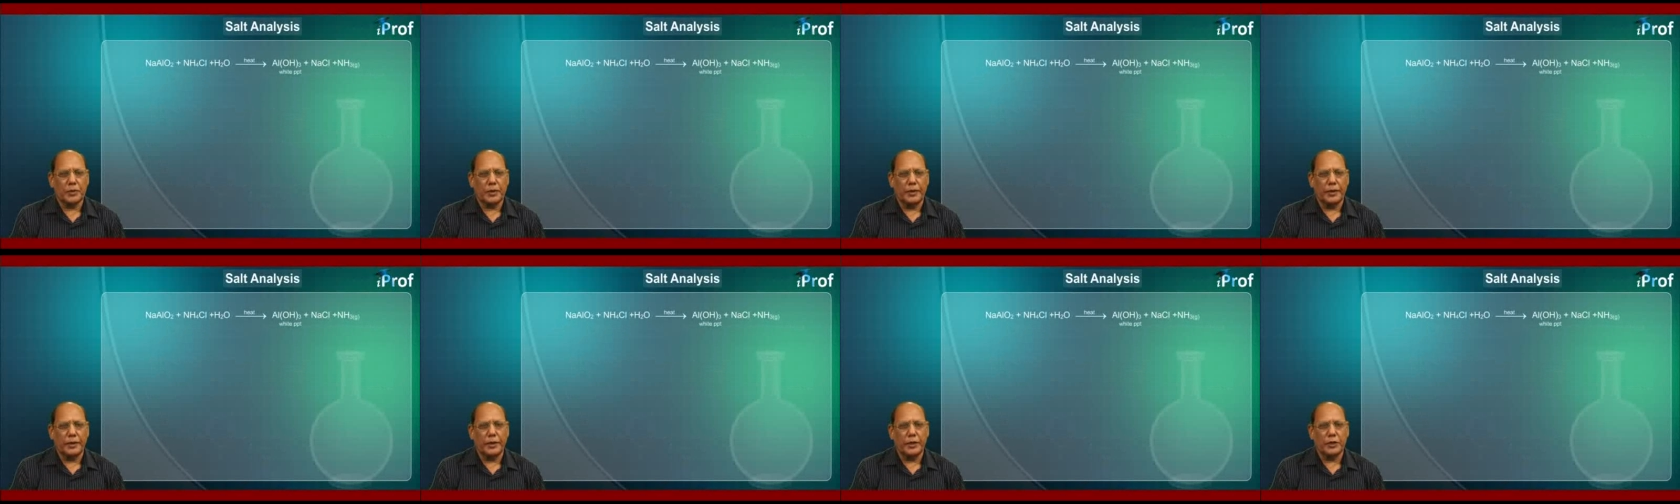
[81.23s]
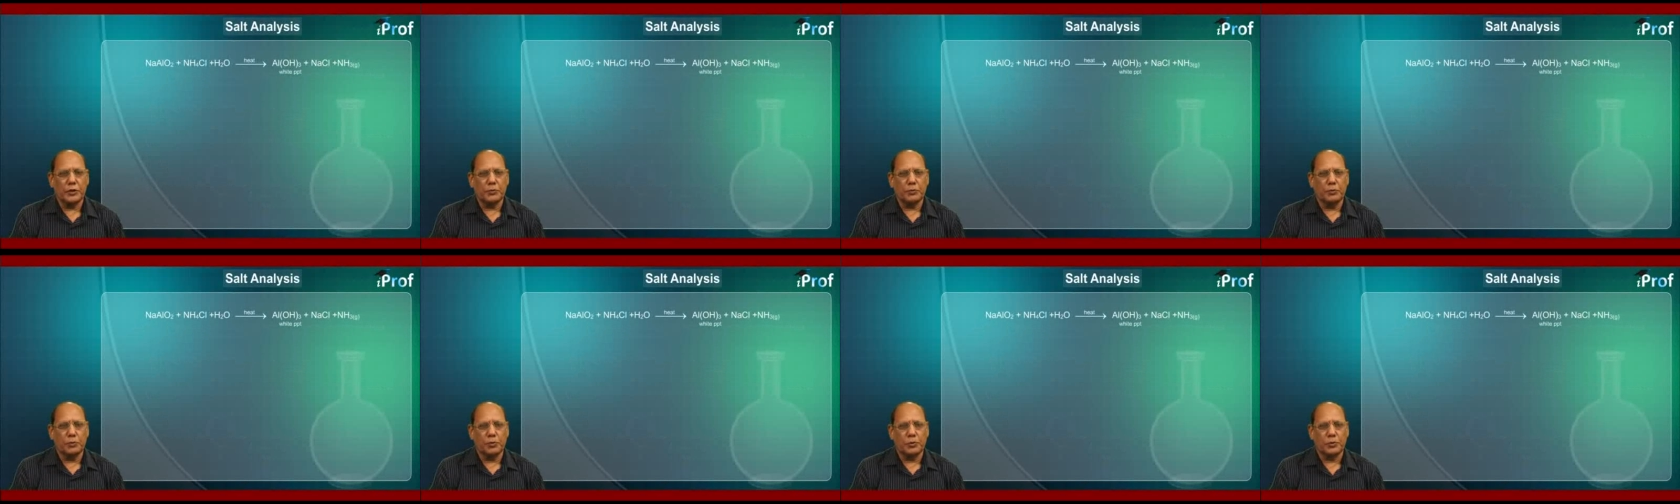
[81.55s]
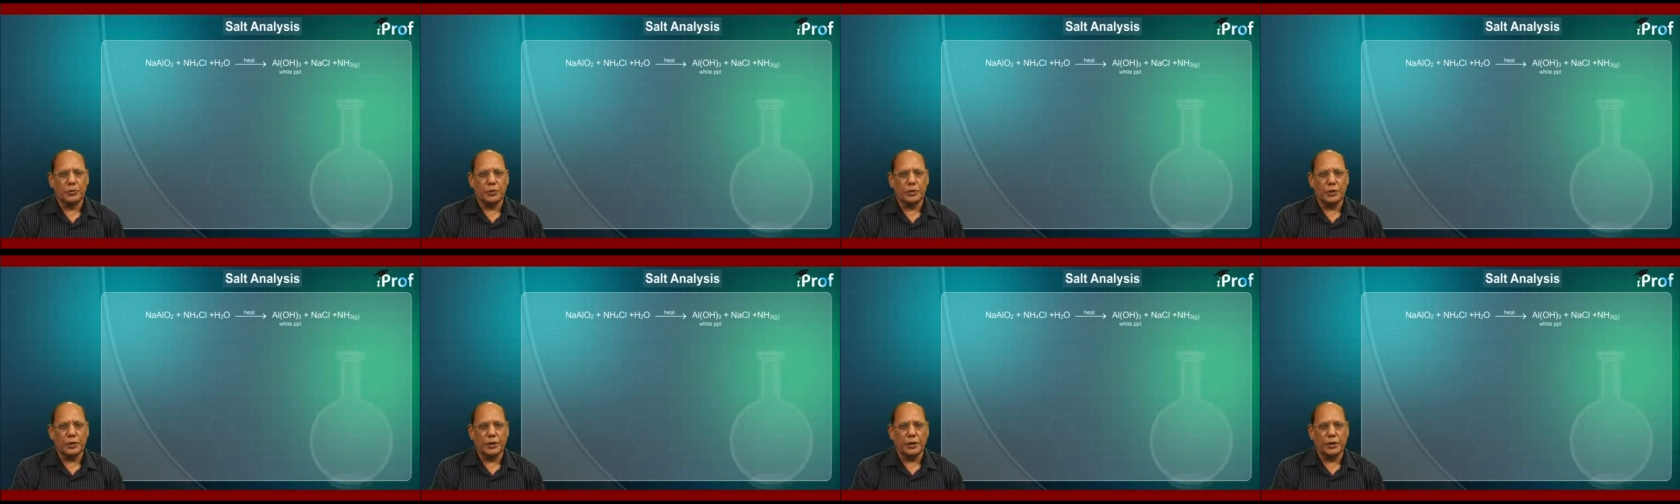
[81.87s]

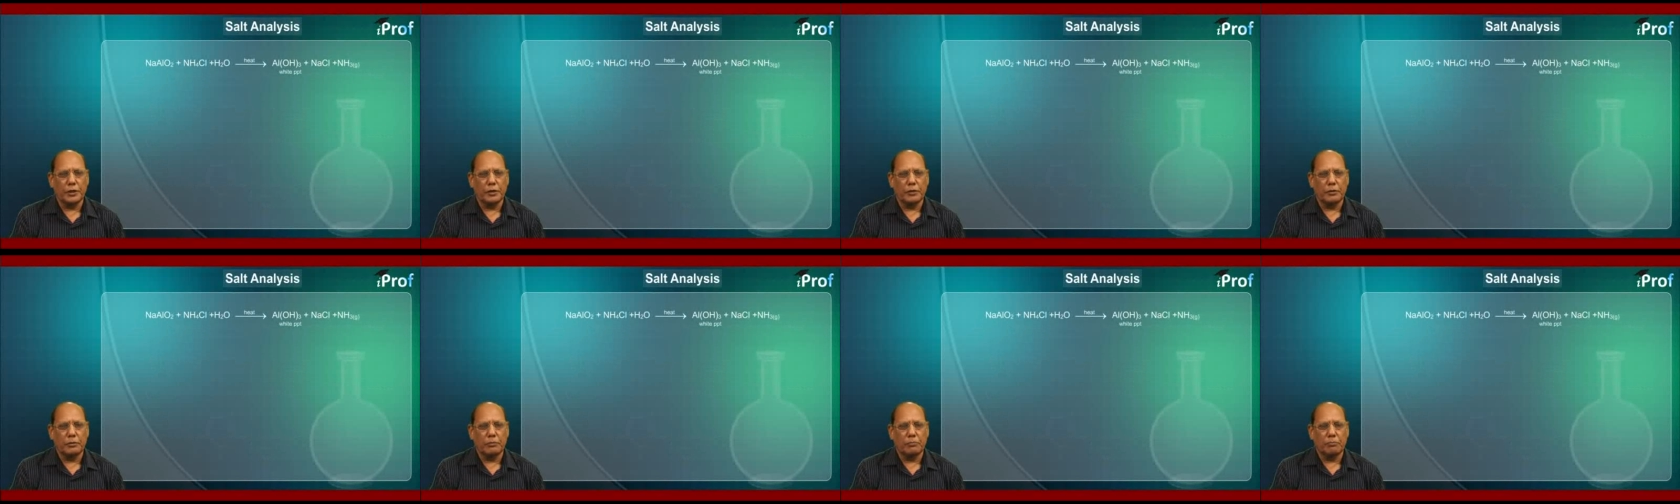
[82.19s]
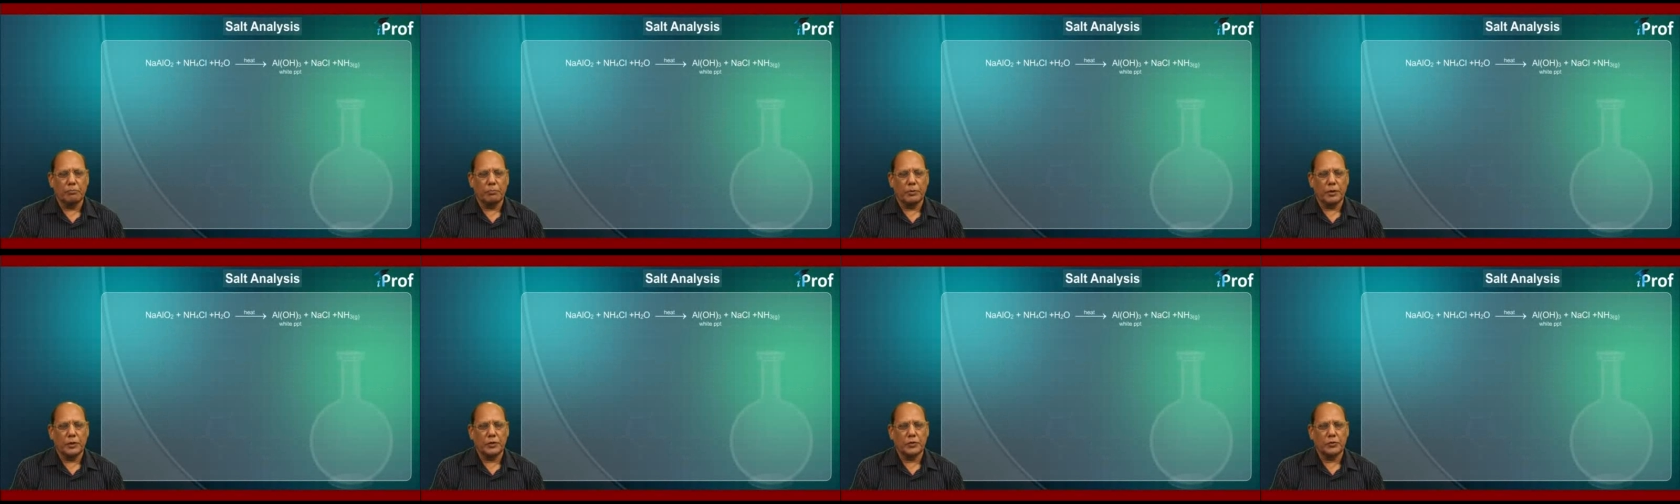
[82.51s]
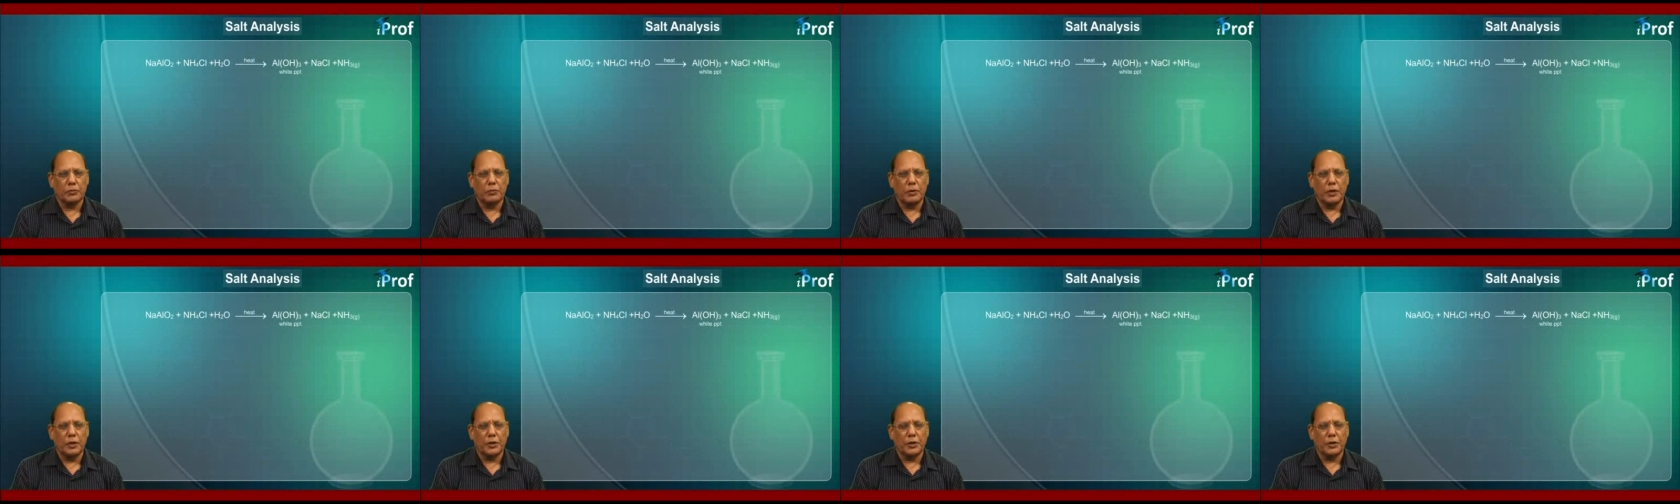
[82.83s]
NH4Cl plus
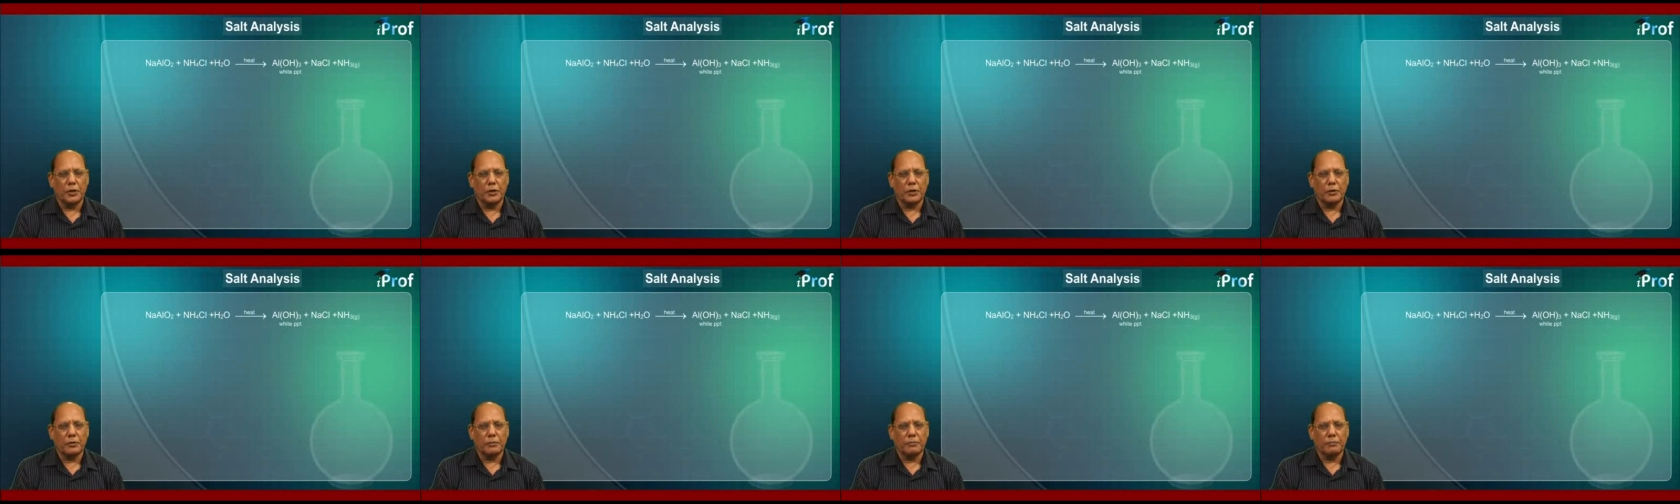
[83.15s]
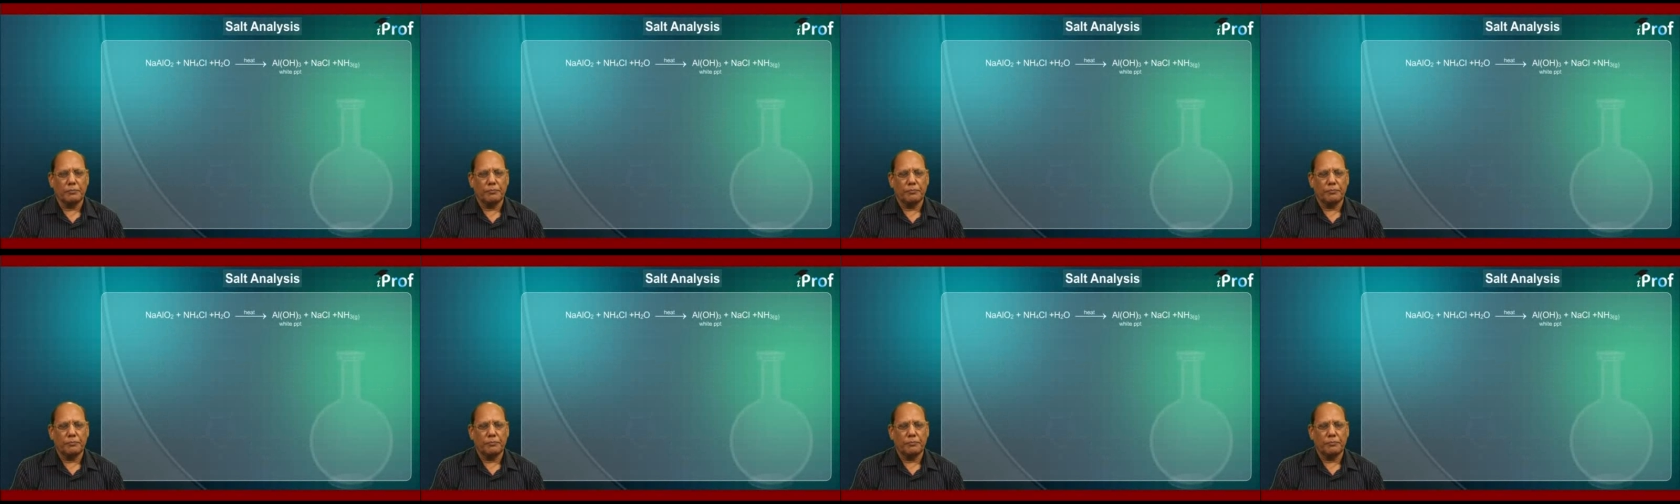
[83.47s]
water.